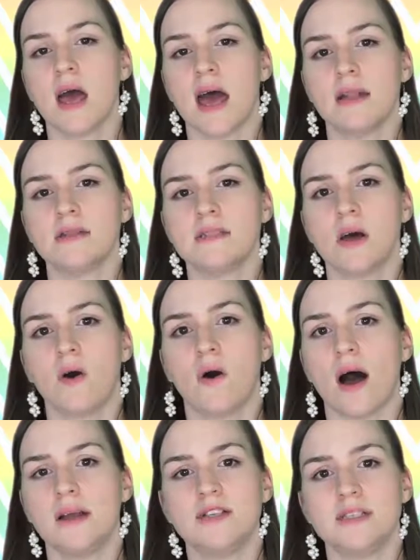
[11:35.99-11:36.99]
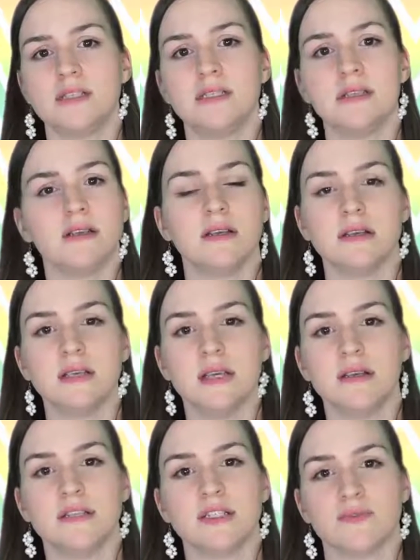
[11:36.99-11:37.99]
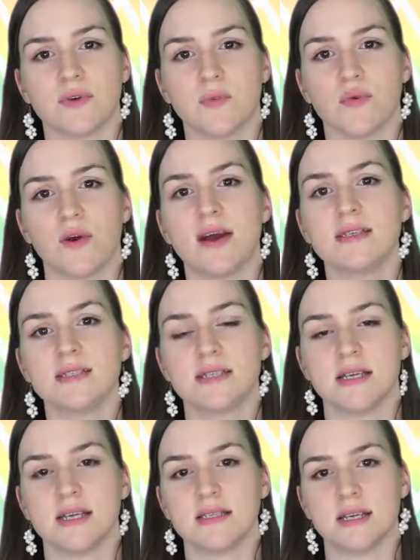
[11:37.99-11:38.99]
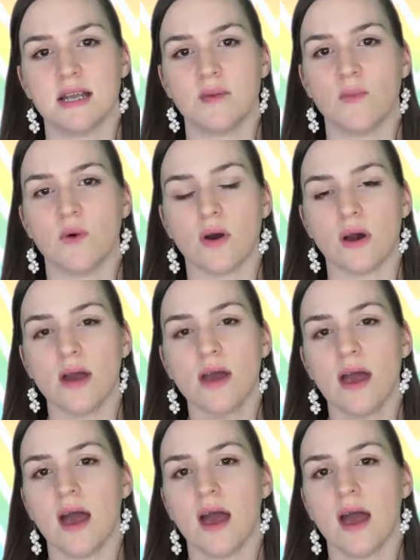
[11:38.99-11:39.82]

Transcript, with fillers: And so I just didn't need to repress things anymore.